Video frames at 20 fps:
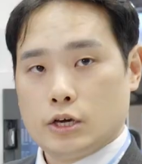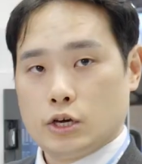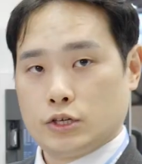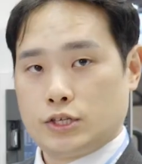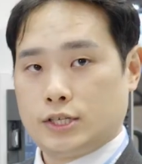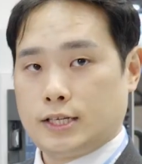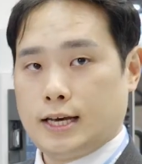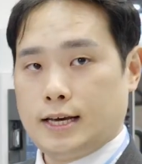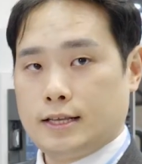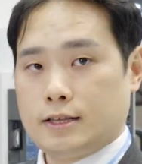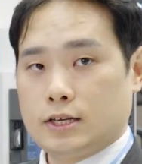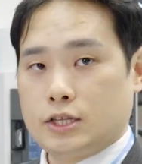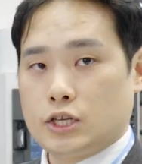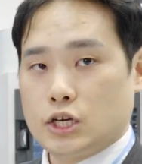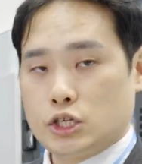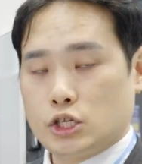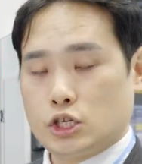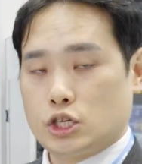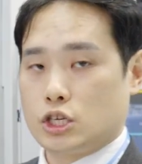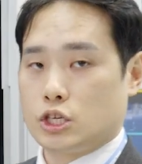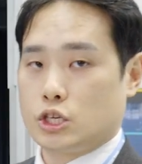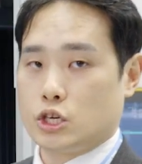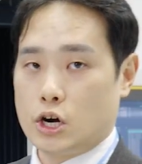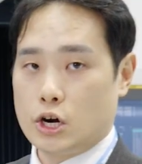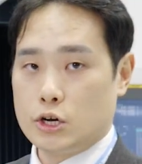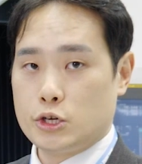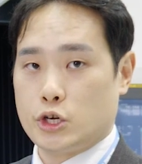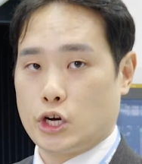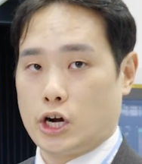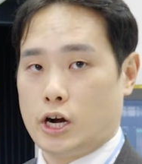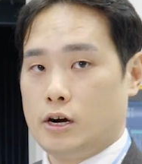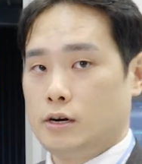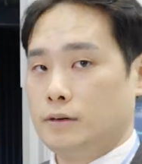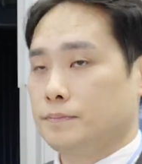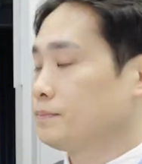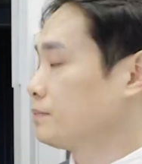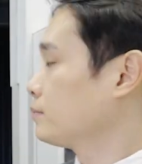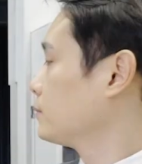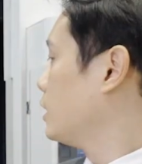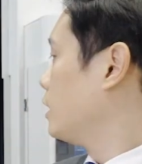You see that this structure,
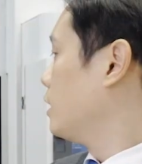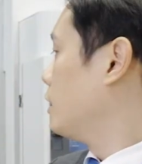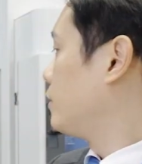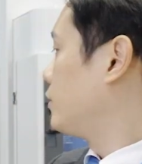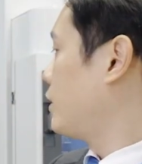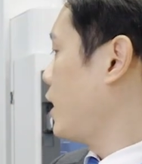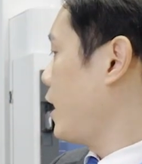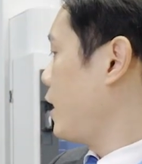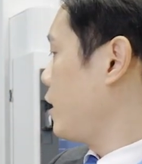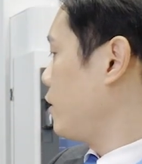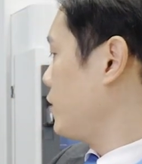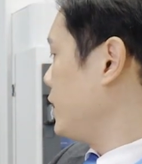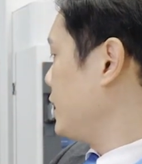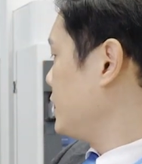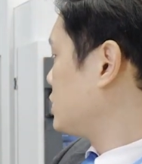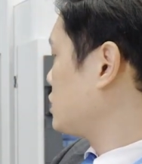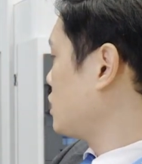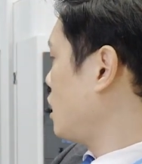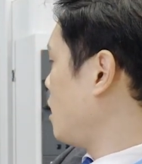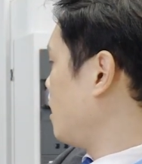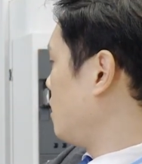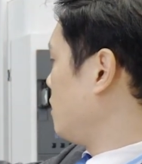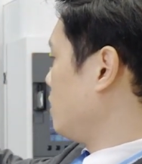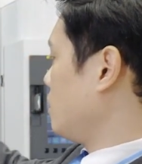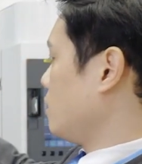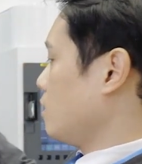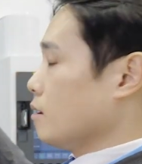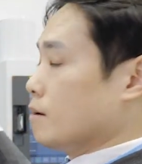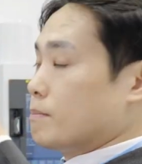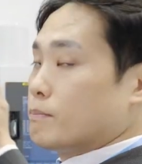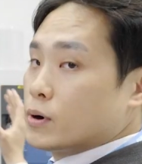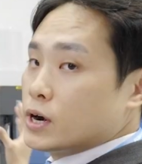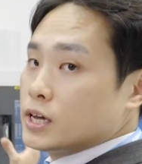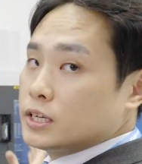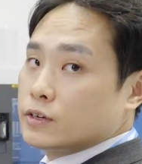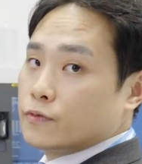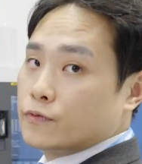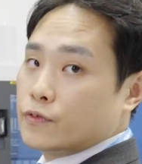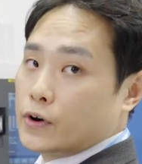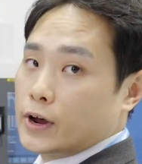there is a
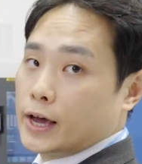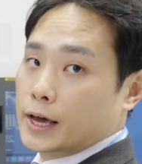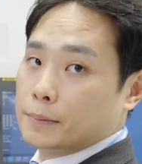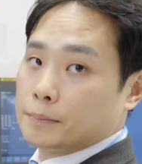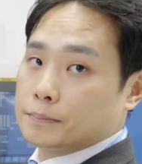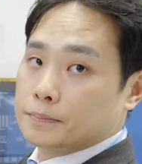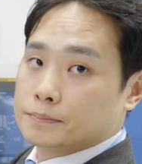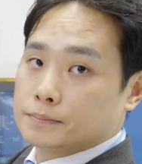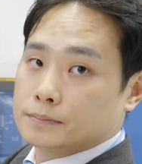bridge frame.